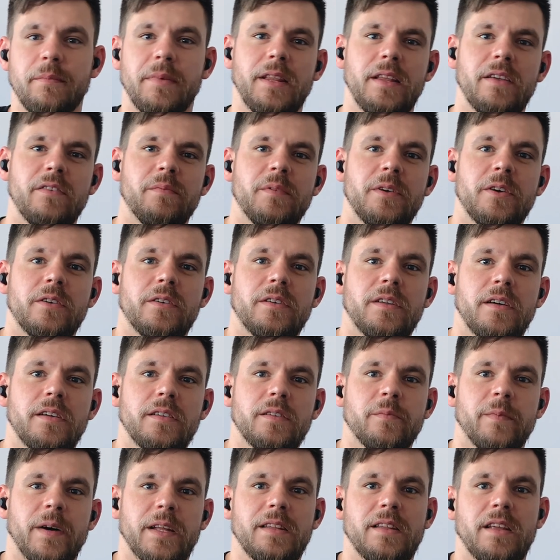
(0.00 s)
Believe me or
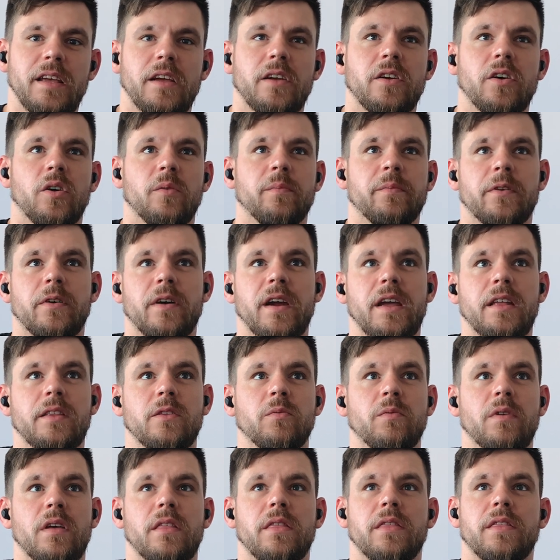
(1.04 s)
not, but they cooperate
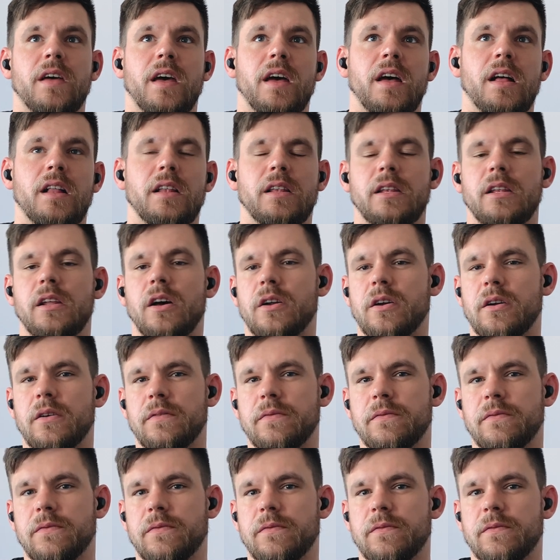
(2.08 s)
with a lot of